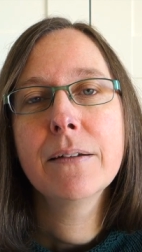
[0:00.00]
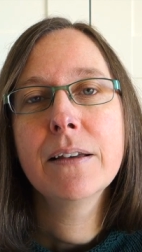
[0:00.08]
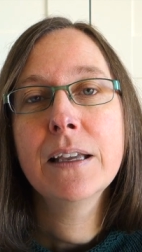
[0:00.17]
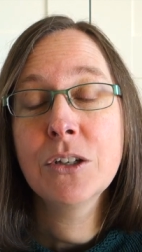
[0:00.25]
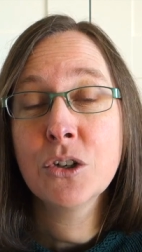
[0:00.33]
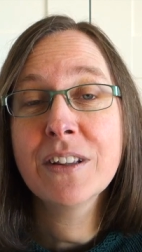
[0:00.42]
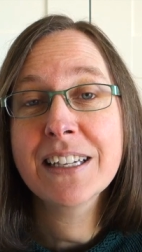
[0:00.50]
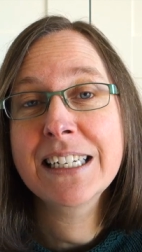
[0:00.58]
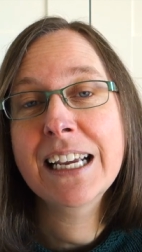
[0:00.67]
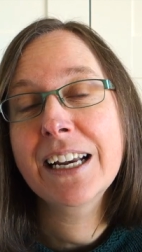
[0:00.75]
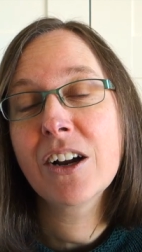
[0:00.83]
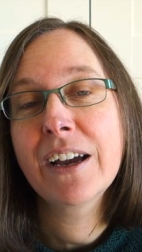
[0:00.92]
In
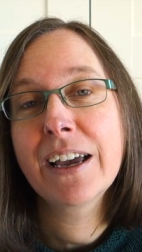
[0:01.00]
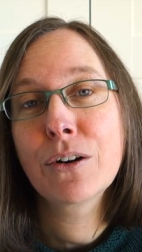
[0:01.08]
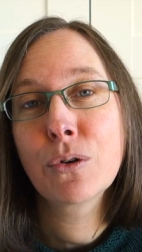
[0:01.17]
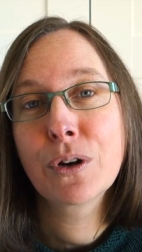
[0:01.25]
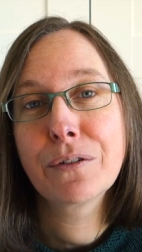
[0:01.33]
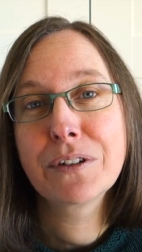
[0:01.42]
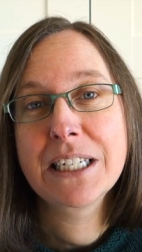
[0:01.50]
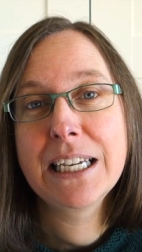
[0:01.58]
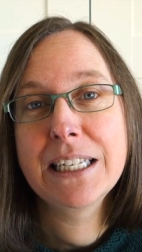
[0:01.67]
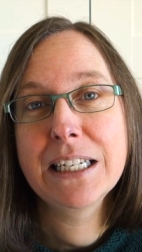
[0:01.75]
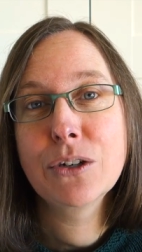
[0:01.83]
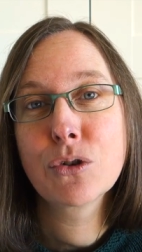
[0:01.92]
2008, I had chronic
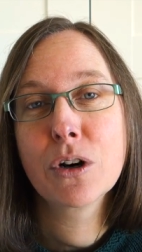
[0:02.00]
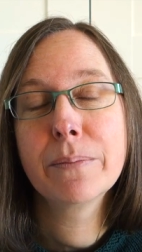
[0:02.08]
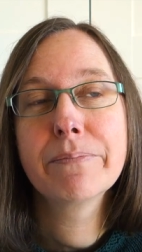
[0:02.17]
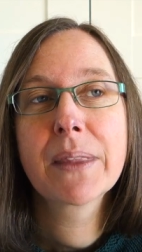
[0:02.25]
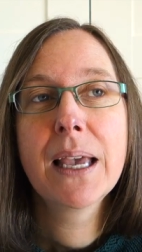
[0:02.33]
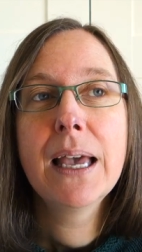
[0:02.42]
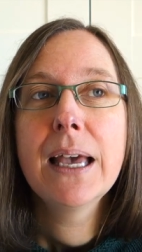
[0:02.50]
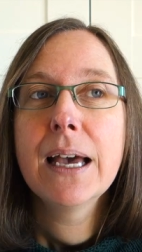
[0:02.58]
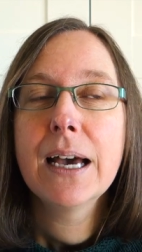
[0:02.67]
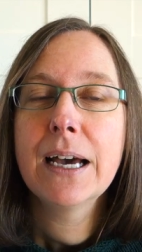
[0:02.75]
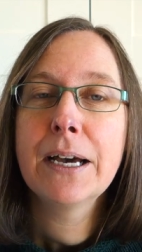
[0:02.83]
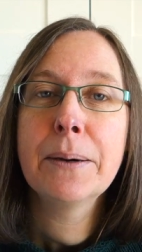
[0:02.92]
fatigue syndrome.
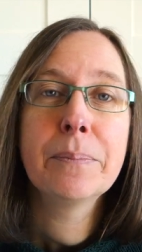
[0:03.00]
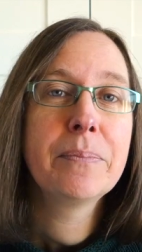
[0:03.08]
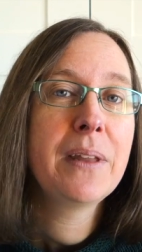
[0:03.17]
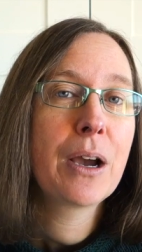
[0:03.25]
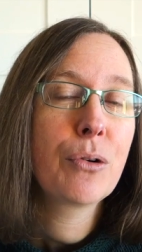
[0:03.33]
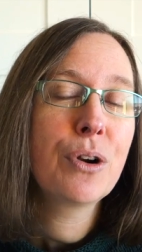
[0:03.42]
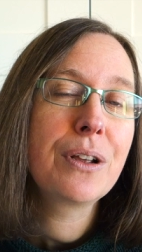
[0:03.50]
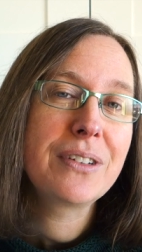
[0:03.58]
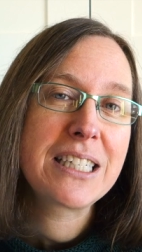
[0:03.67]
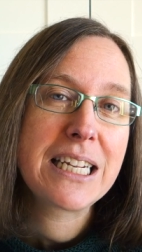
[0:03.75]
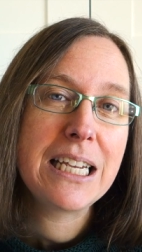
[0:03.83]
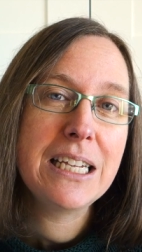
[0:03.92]
Now, chronic
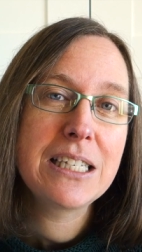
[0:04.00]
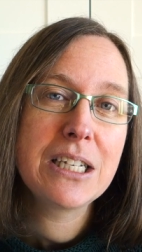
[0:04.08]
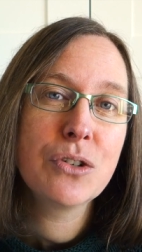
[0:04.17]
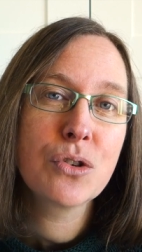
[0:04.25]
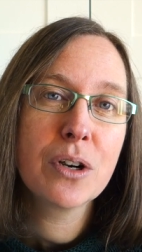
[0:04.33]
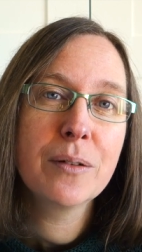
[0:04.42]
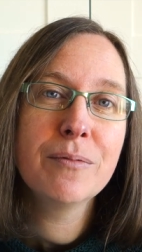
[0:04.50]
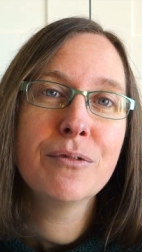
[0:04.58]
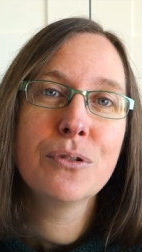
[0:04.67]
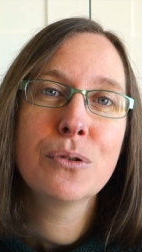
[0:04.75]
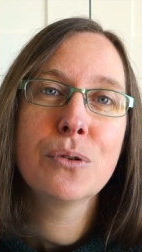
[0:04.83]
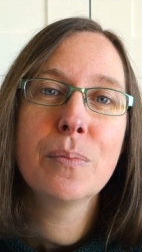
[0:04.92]
fatigue syndrome,
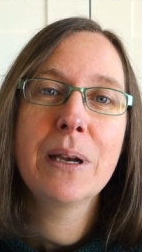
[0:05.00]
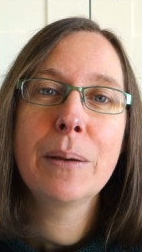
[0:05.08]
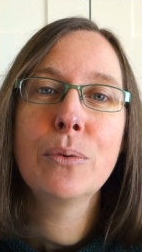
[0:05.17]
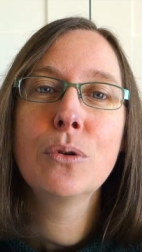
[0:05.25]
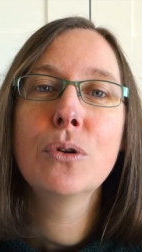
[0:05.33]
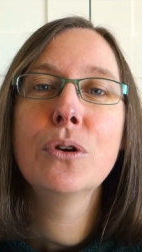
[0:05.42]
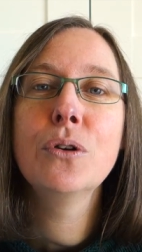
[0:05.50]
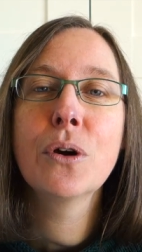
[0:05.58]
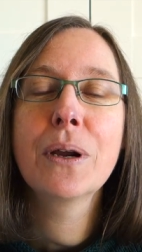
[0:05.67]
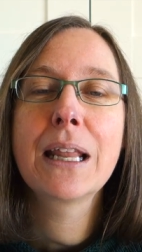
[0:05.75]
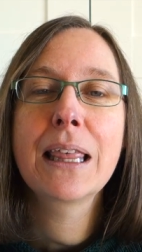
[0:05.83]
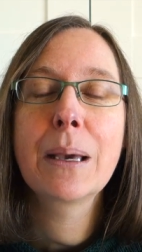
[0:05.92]
for people who know
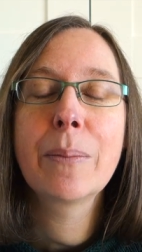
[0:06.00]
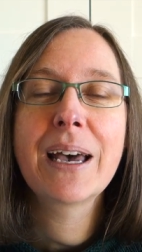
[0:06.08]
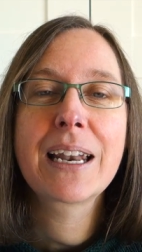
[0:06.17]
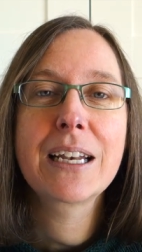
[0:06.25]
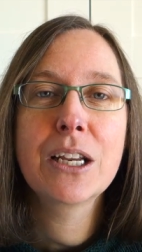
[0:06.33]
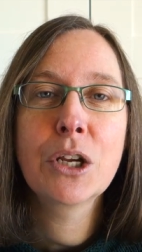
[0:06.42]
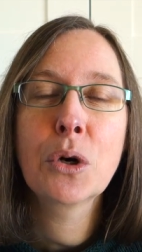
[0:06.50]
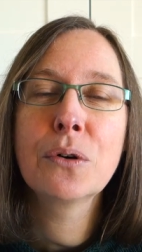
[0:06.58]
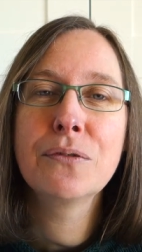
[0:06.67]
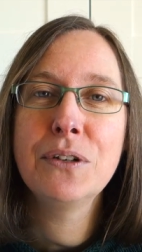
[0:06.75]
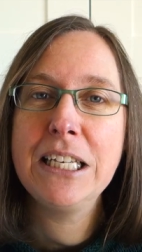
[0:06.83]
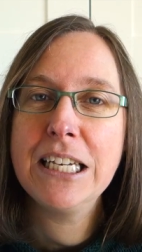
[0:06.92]
anything about it, can go
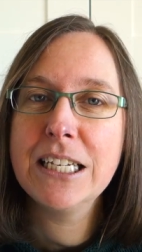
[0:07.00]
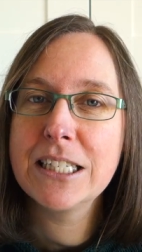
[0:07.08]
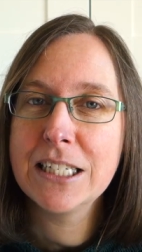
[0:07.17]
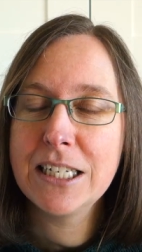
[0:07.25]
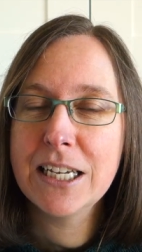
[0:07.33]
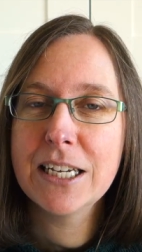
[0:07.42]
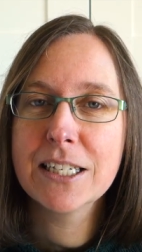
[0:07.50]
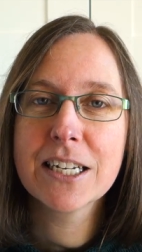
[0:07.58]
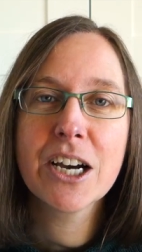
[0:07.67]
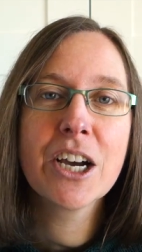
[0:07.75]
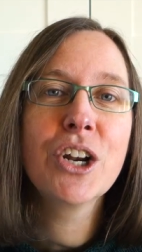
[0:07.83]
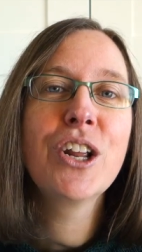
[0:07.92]
on for years and years,
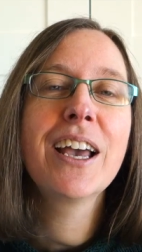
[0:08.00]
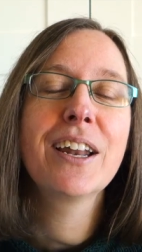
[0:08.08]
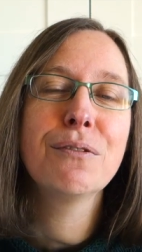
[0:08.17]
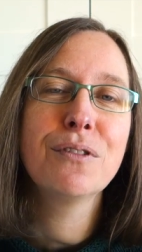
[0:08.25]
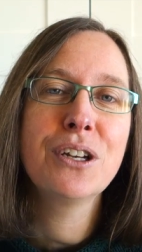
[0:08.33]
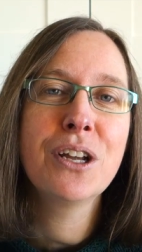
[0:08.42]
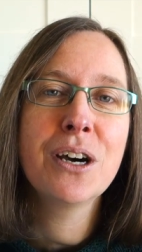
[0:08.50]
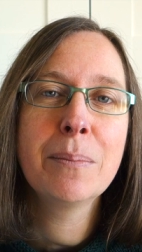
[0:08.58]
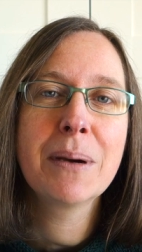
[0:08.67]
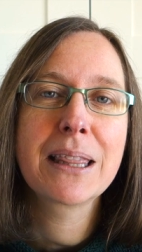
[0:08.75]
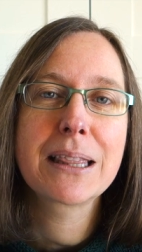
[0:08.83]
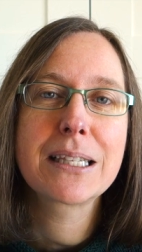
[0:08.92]
and I only had it for
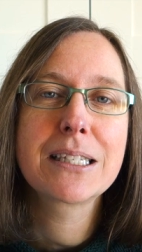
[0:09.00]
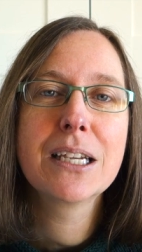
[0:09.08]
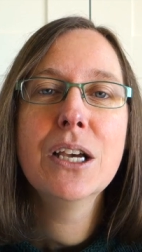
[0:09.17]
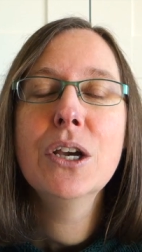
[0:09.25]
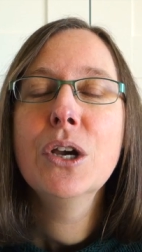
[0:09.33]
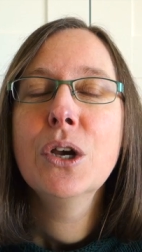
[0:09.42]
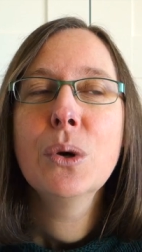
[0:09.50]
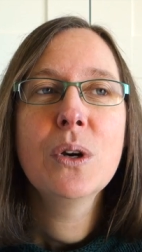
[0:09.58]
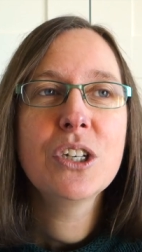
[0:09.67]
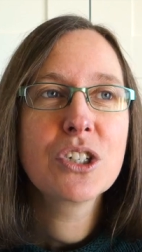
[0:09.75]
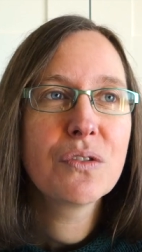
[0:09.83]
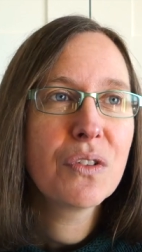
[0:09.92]
9 months,
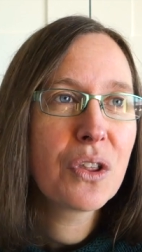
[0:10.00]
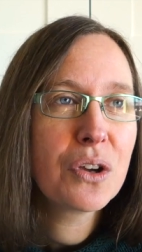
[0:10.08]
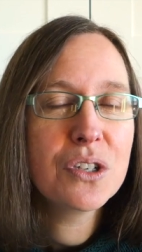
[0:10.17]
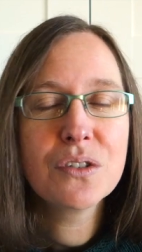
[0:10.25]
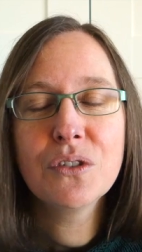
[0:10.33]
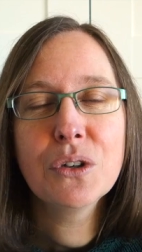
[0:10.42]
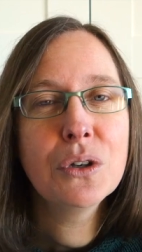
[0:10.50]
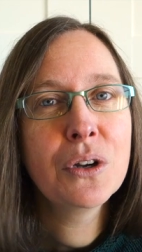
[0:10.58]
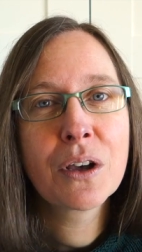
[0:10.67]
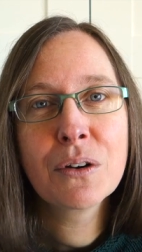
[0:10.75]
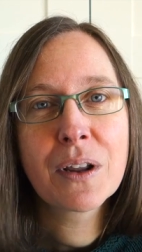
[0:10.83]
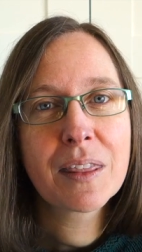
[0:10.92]
which, for those of you who
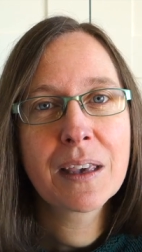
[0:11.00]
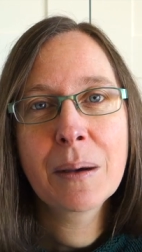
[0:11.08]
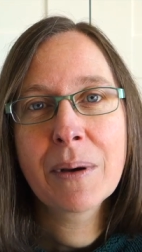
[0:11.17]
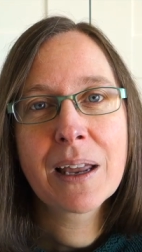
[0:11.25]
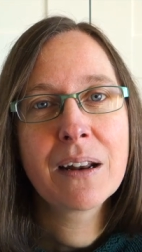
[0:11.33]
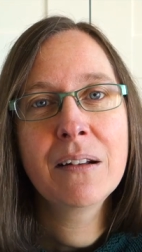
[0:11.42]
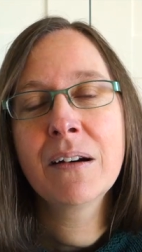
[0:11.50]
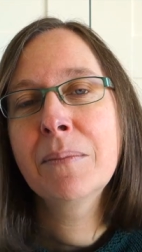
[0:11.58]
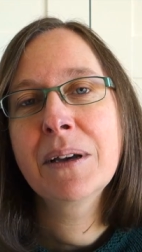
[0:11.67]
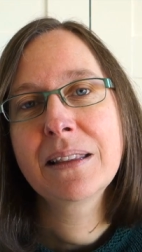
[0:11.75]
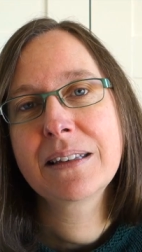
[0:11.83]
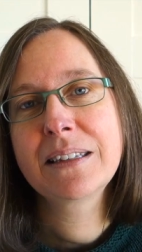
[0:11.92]
know nothing about it, 9
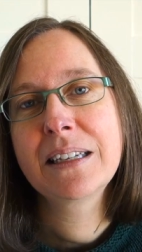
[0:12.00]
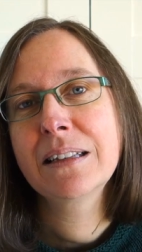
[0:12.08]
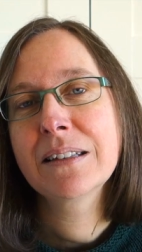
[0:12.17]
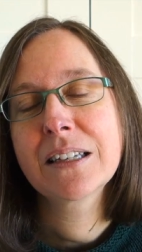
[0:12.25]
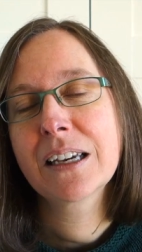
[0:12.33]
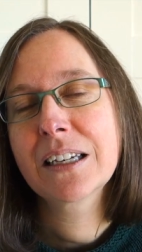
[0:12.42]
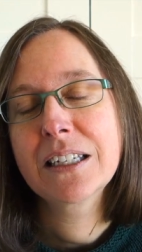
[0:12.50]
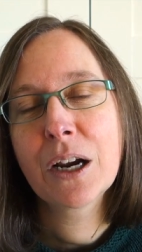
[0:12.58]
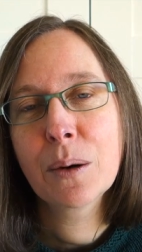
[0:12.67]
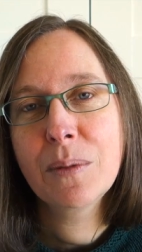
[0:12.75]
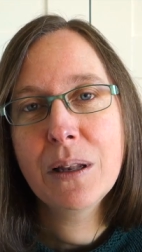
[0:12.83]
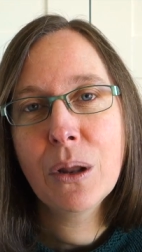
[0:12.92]
months sounds like a
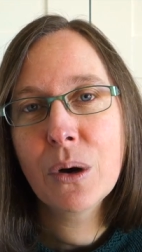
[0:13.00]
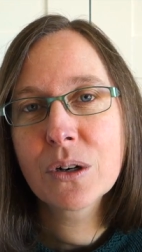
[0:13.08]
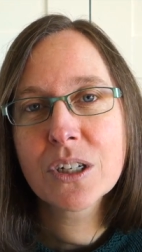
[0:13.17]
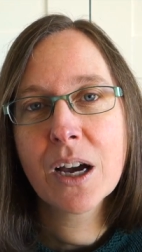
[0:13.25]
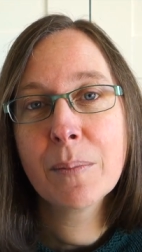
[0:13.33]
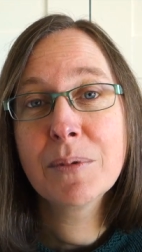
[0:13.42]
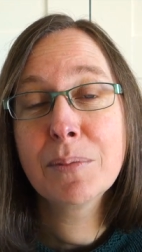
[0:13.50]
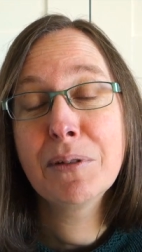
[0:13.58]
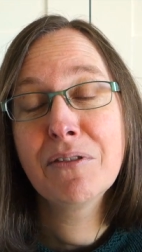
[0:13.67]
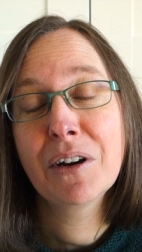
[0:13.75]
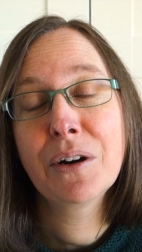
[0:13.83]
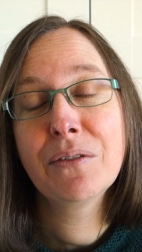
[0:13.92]
terribly long time to be
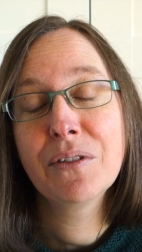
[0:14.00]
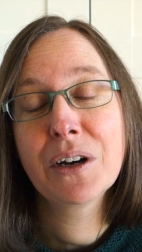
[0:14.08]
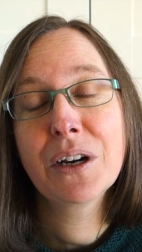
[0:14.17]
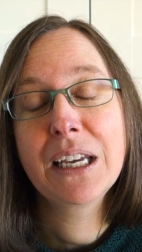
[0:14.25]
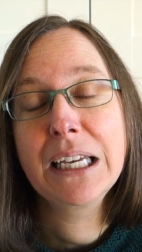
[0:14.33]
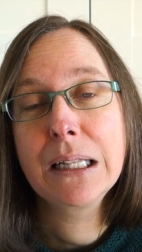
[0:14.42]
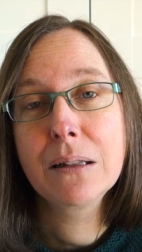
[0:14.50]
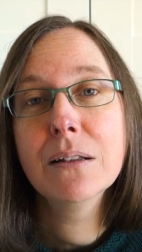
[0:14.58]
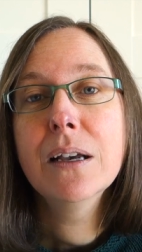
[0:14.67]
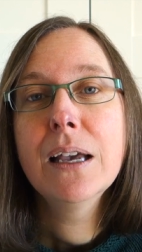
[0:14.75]
very, very ill.